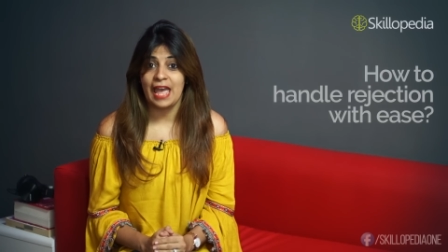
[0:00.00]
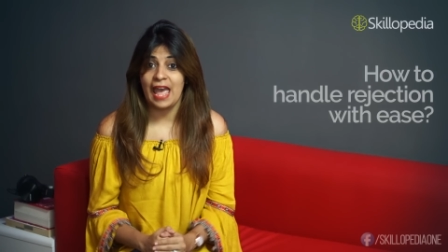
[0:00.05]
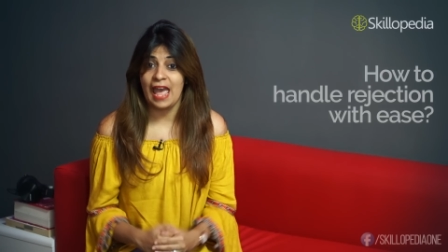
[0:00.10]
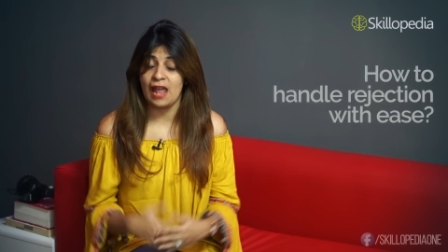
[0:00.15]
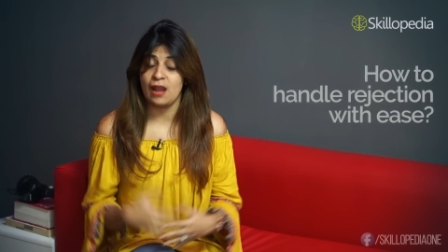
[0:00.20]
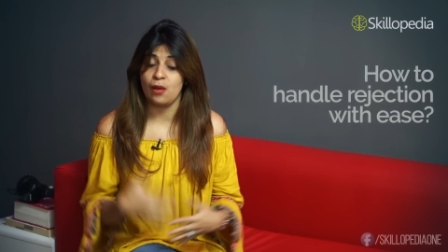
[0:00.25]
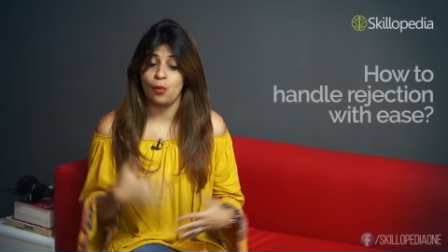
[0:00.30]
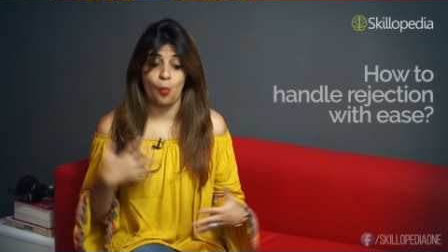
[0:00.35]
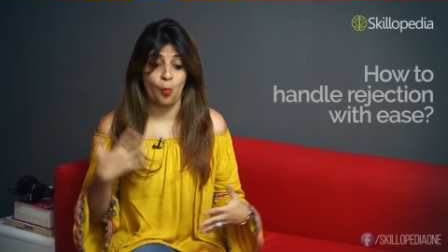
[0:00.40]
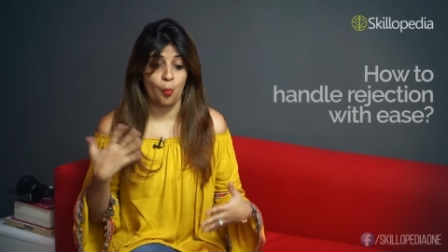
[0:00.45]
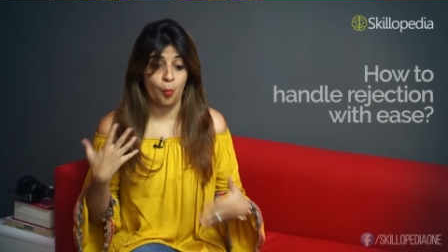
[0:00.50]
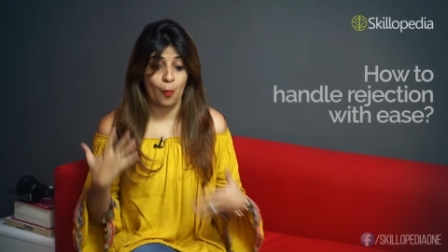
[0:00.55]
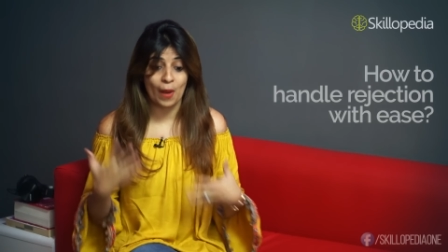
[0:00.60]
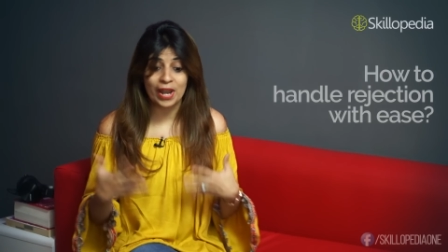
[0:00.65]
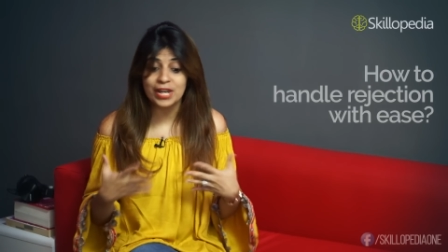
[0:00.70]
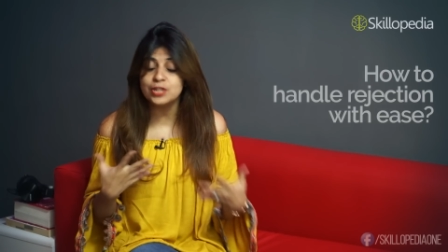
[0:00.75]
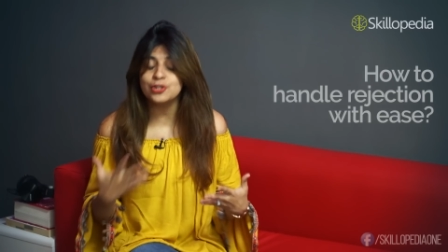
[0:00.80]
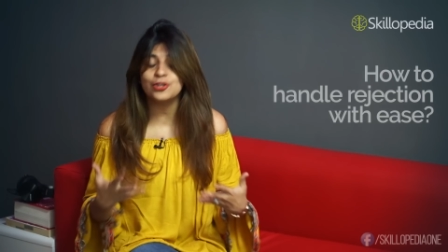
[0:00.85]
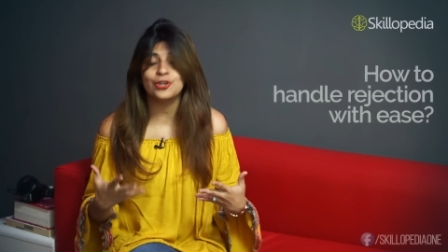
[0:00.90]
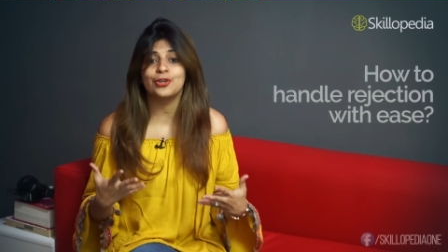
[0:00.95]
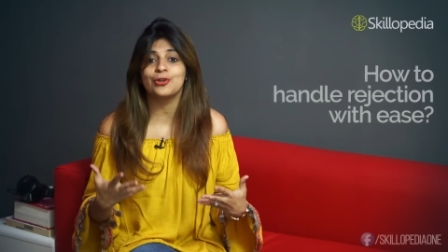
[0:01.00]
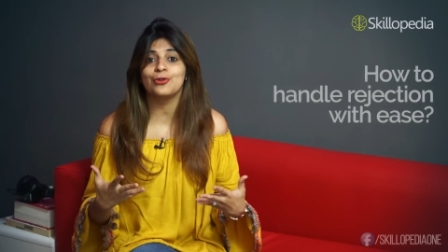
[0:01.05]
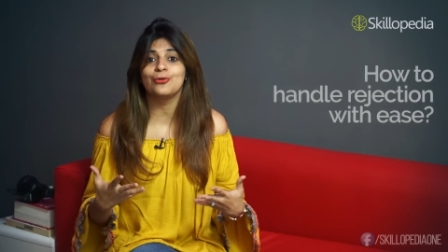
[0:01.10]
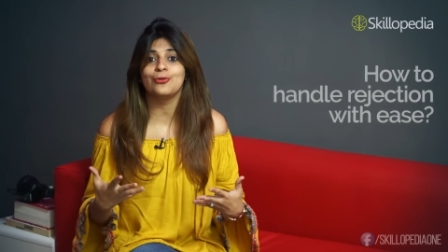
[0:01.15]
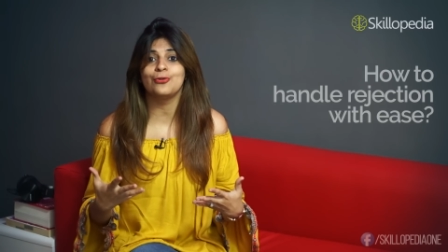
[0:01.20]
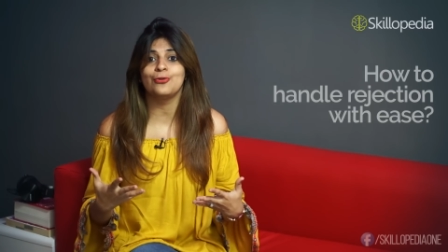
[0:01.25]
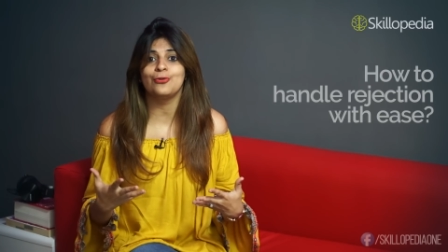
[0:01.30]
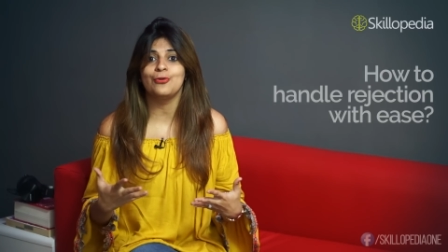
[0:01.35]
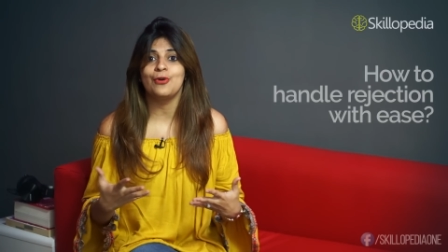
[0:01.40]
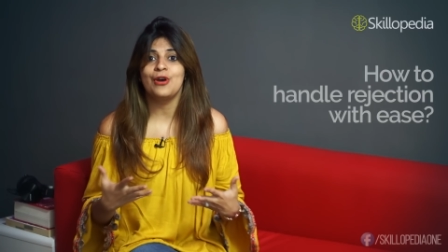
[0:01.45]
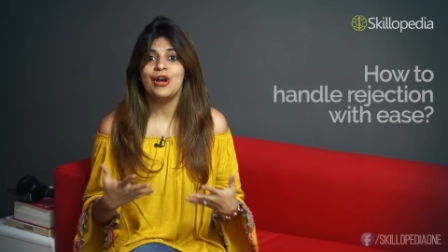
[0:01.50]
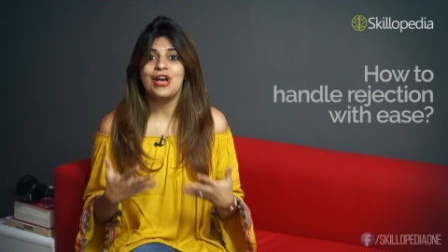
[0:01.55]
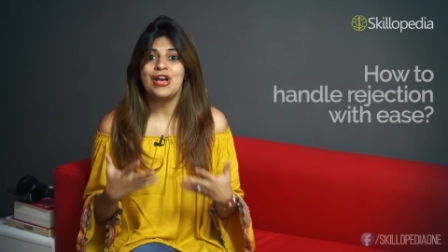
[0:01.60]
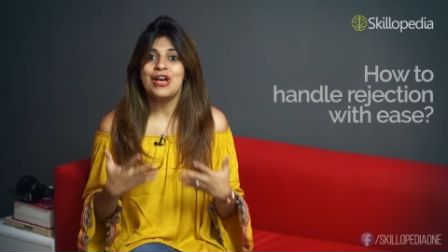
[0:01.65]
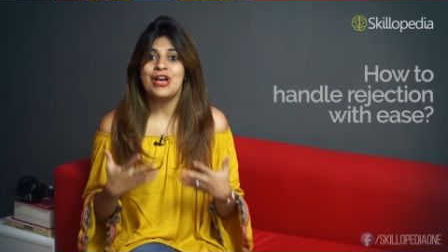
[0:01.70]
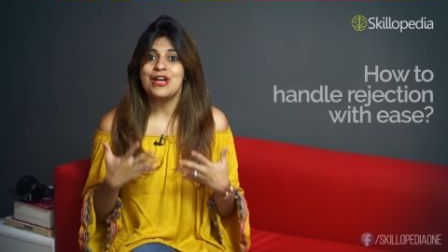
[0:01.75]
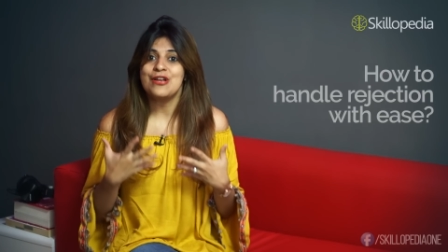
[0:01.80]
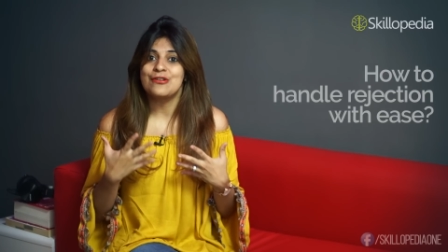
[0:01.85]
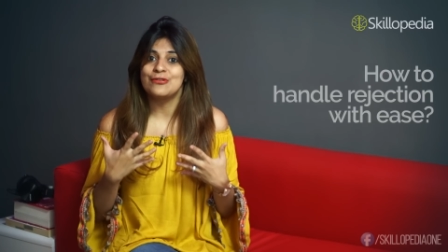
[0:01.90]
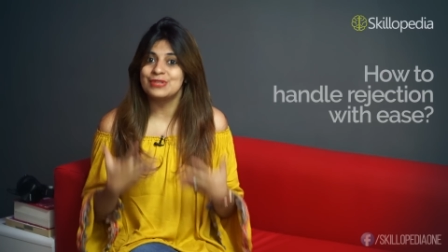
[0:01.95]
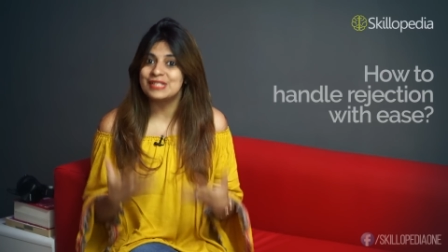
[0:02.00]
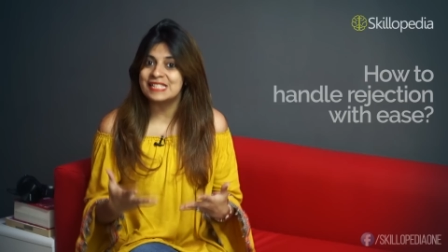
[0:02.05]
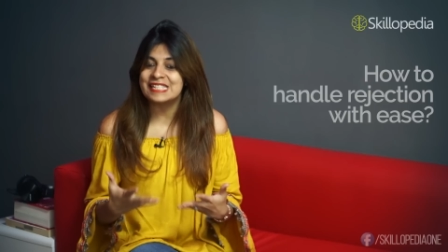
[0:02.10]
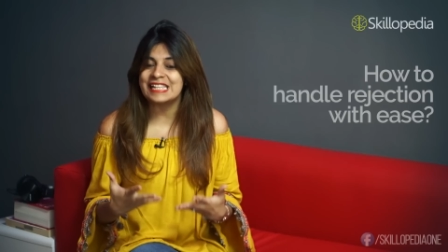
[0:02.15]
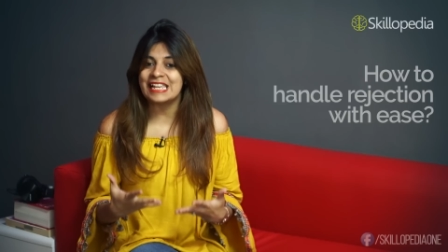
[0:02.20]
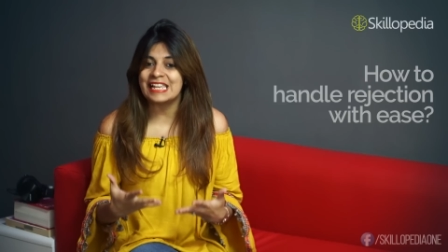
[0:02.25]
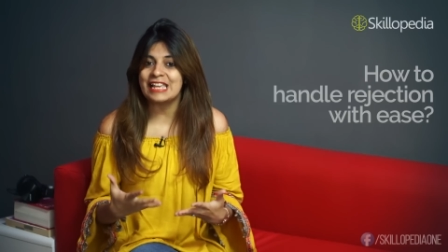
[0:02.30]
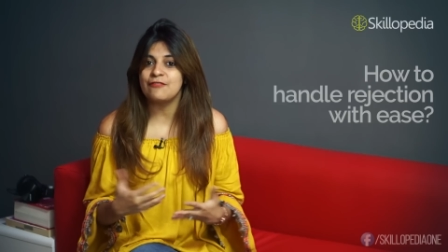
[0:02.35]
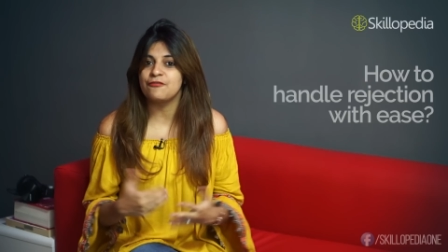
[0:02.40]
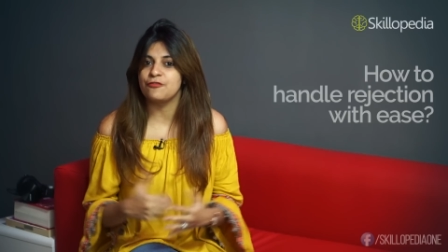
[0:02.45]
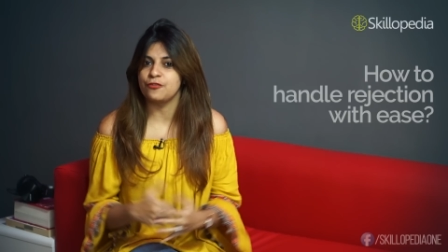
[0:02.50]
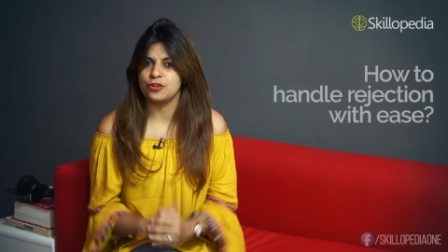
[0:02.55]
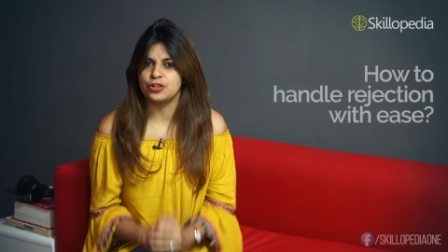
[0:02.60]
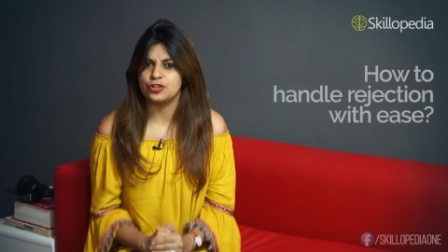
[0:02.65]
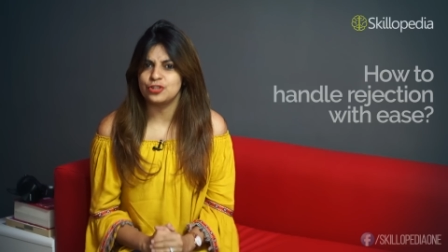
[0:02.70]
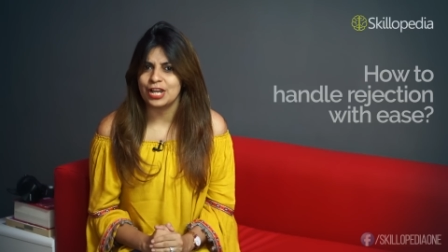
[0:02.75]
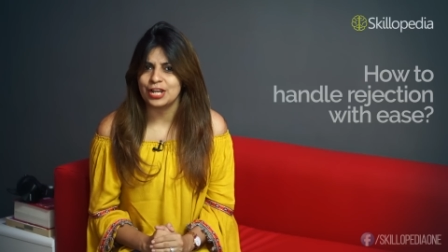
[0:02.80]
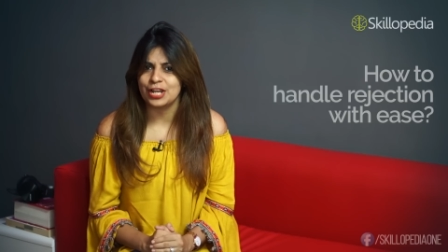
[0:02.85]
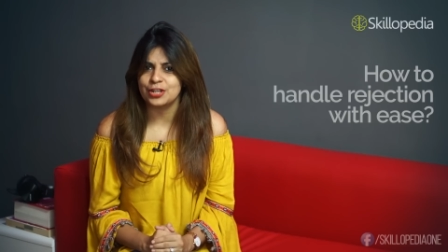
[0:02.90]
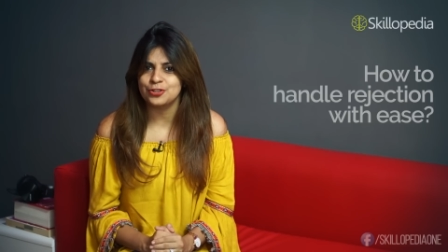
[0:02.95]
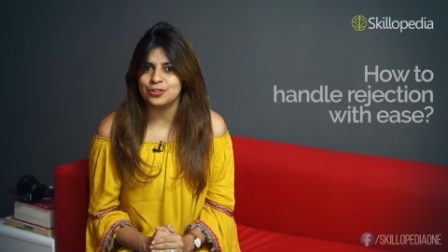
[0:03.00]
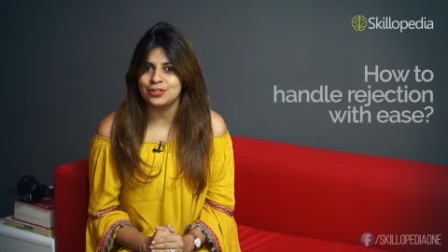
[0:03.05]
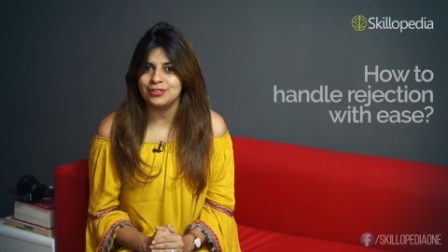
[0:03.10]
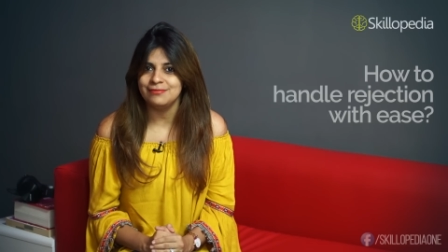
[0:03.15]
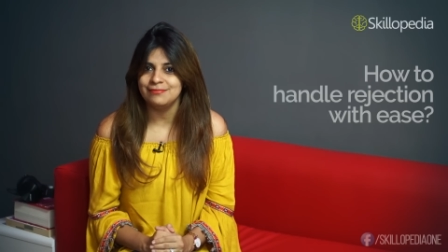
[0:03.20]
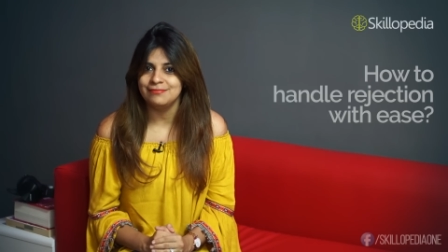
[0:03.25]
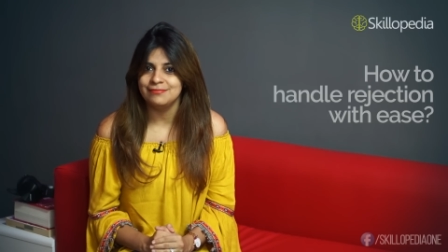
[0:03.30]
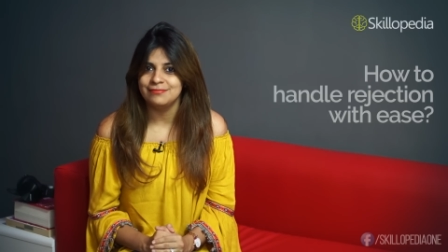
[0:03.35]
And when do you receive rejection?